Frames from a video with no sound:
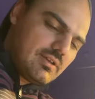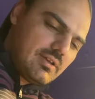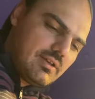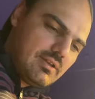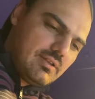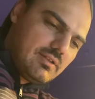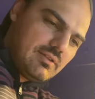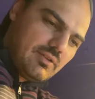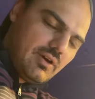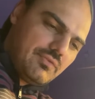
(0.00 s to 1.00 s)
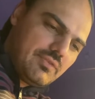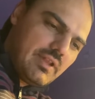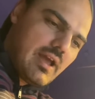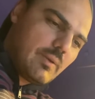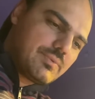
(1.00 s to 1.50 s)
and nothing
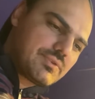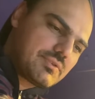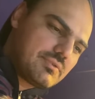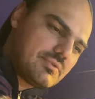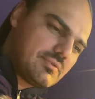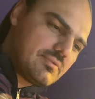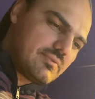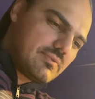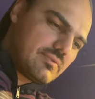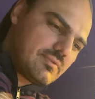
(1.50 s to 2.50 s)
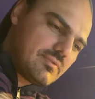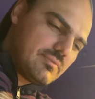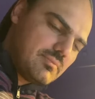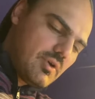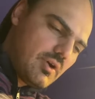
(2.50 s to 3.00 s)
helps you
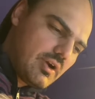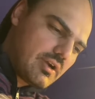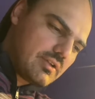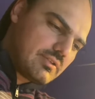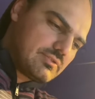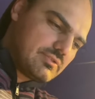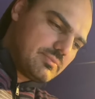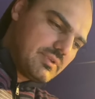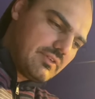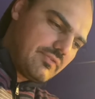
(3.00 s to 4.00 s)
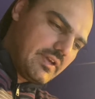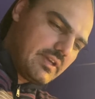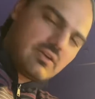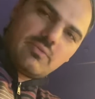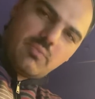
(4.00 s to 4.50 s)
more to be a
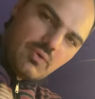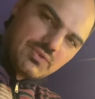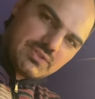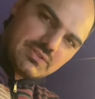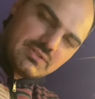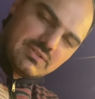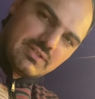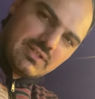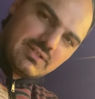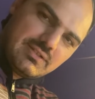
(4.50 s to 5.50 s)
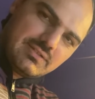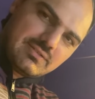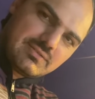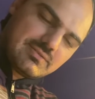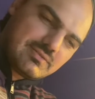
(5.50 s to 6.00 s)
fake composer
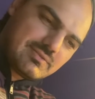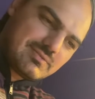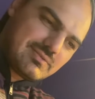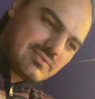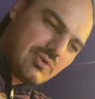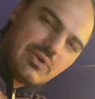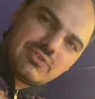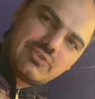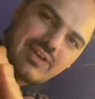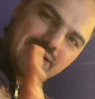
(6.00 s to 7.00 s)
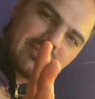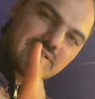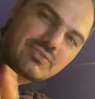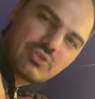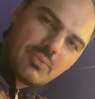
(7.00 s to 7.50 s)
than going direct in
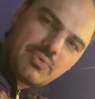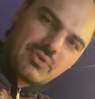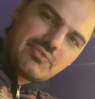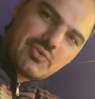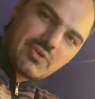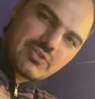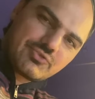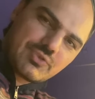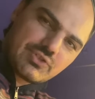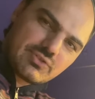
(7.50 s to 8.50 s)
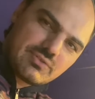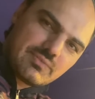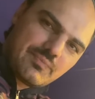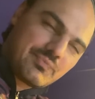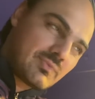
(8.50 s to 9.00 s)
the topic of orchestration,
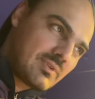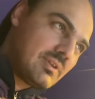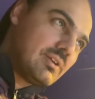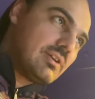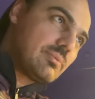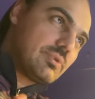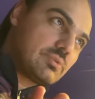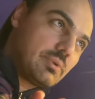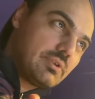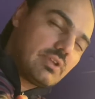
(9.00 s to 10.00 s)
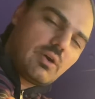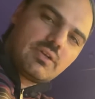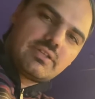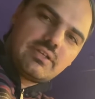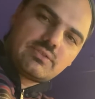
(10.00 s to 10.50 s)
principally
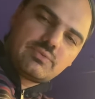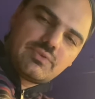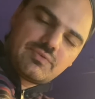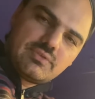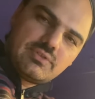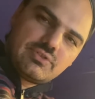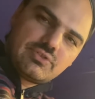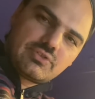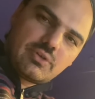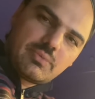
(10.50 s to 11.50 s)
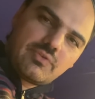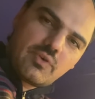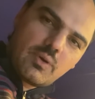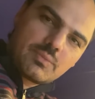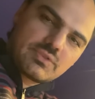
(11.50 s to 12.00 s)
nowadays with digital
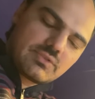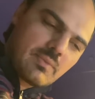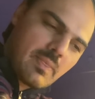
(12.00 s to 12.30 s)
performance.